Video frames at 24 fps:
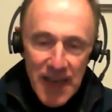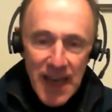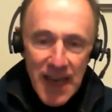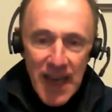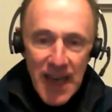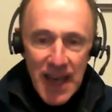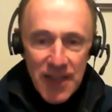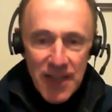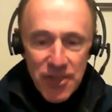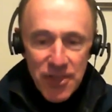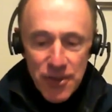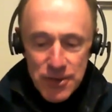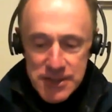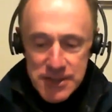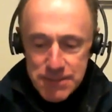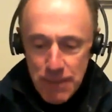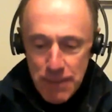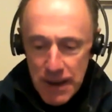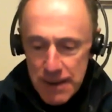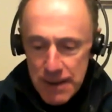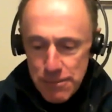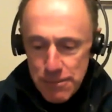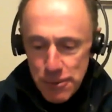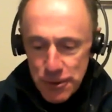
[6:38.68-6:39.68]
And those
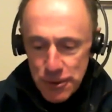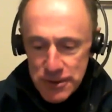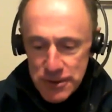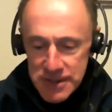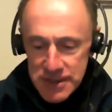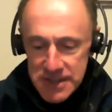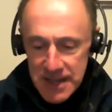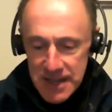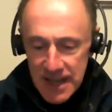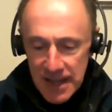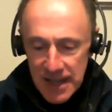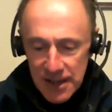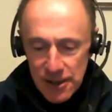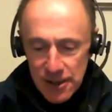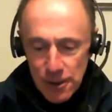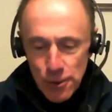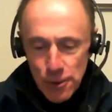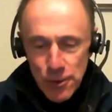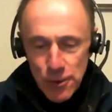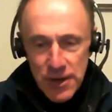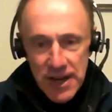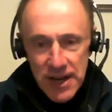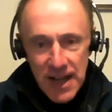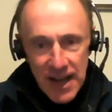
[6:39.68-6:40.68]
papers
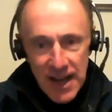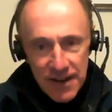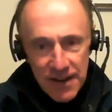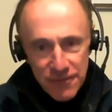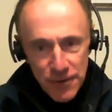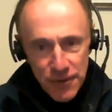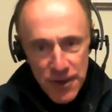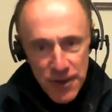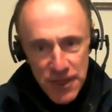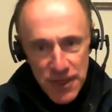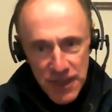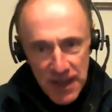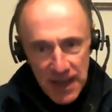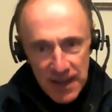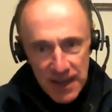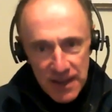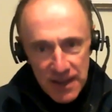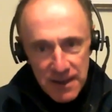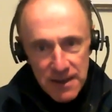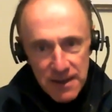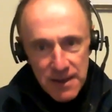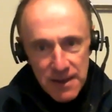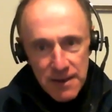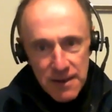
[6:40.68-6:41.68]
included
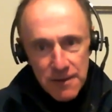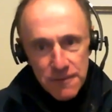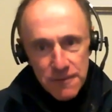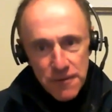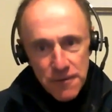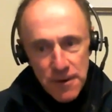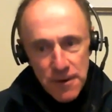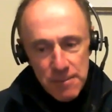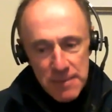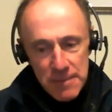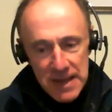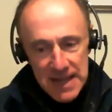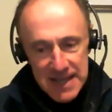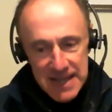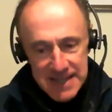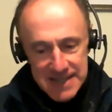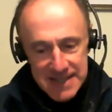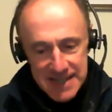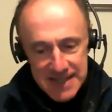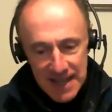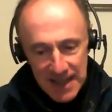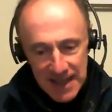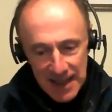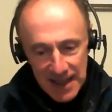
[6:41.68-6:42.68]
everything from
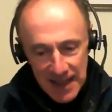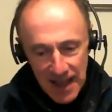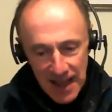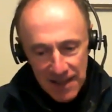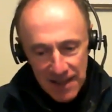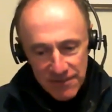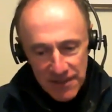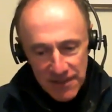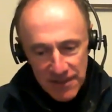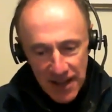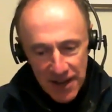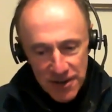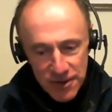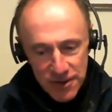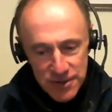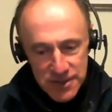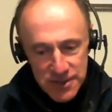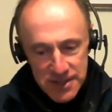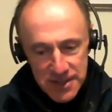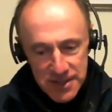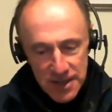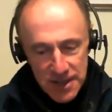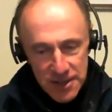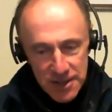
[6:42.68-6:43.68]
his love
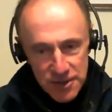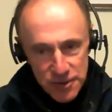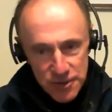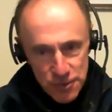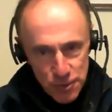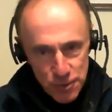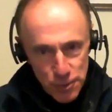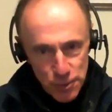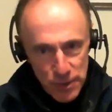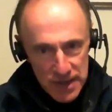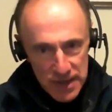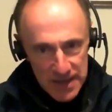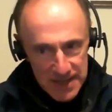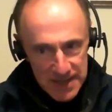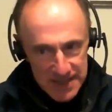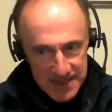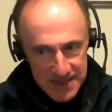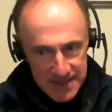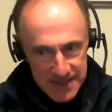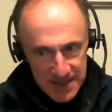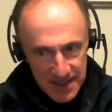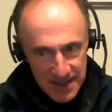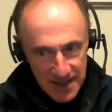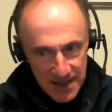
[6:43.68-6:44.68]
letters to
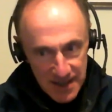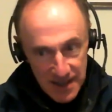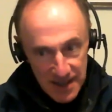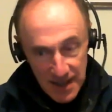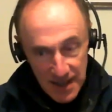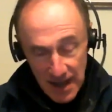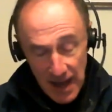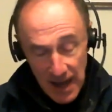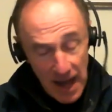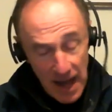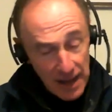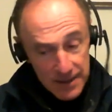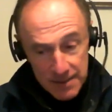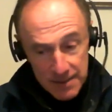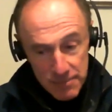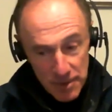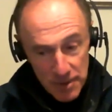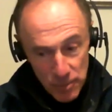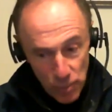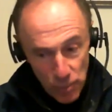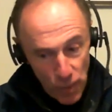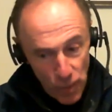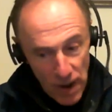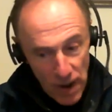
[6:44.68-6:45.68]
his
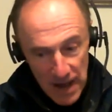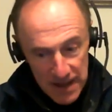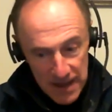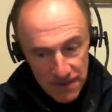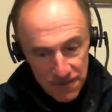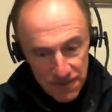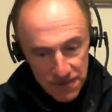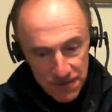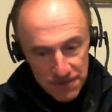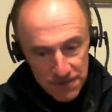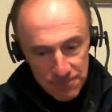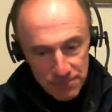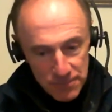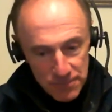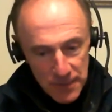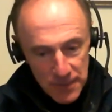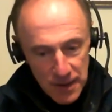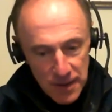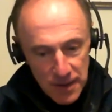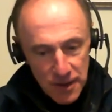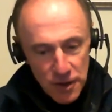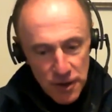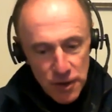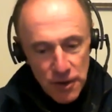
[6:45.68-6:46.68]
ultimate wife,
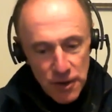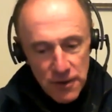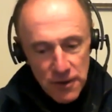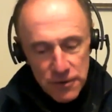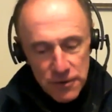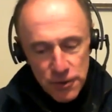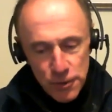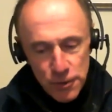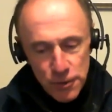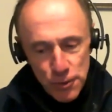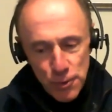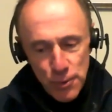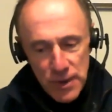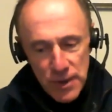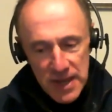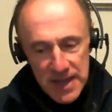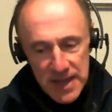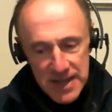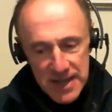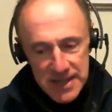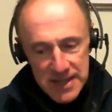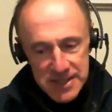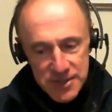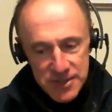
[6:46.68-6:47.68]
to
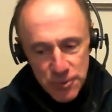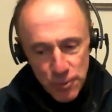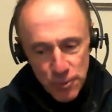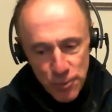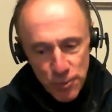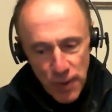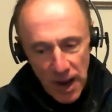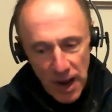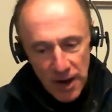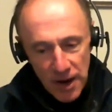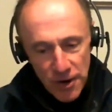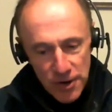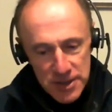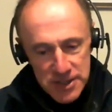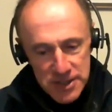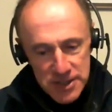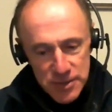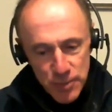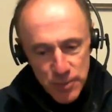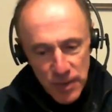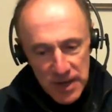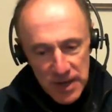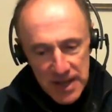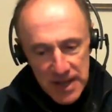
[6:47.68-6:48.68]
his records
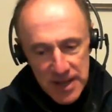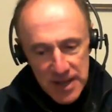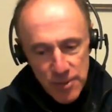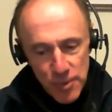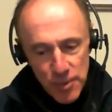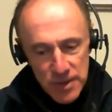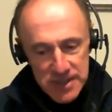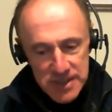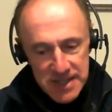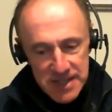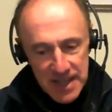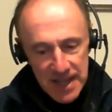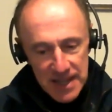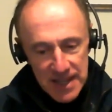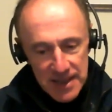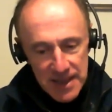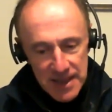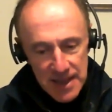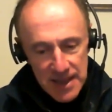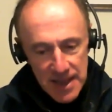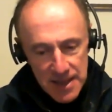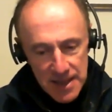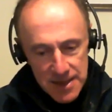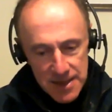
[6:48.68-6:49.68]
when he was
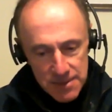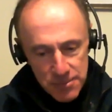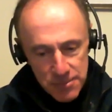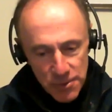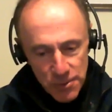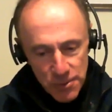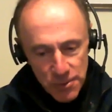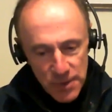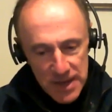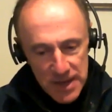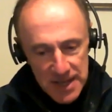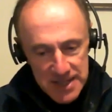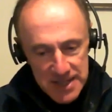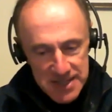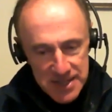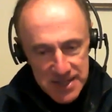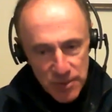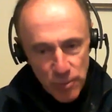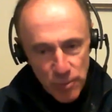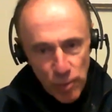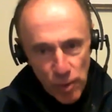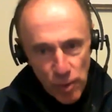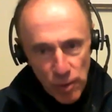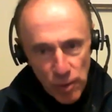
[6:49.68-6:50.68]
in the Marines
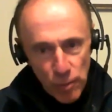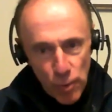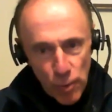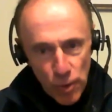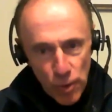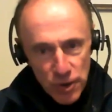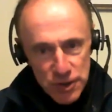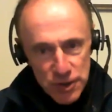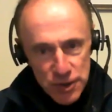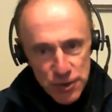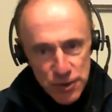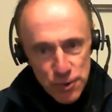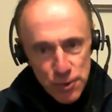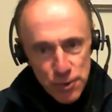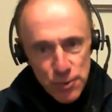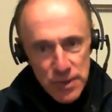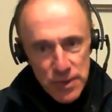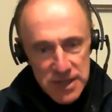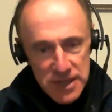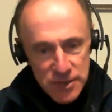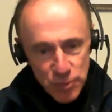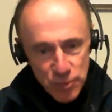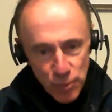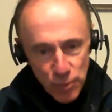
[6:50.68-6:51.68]
in World War II,
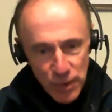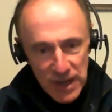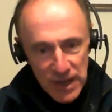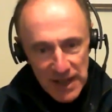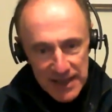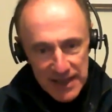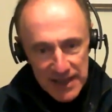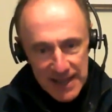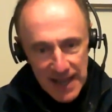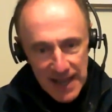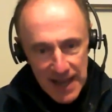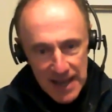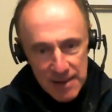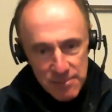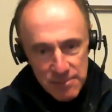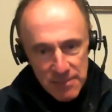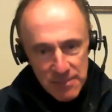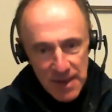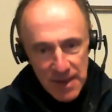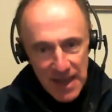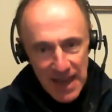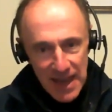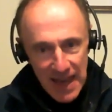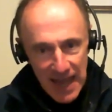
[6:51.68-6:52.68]
his real-time
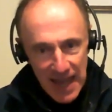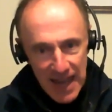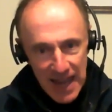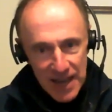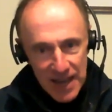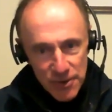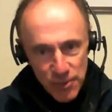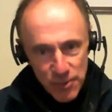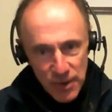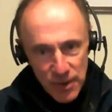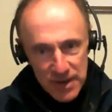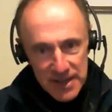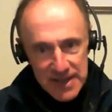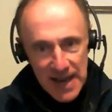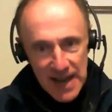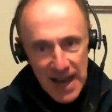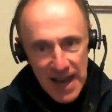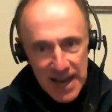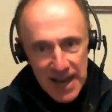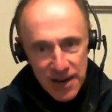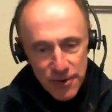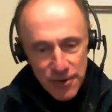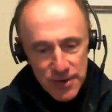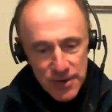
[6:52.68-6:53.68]
handwritten
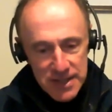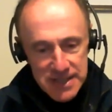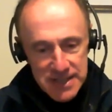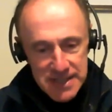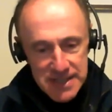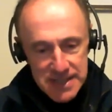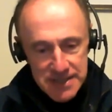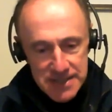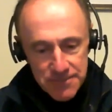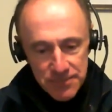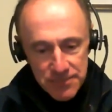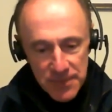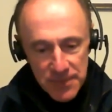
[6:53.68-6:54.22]
diaries,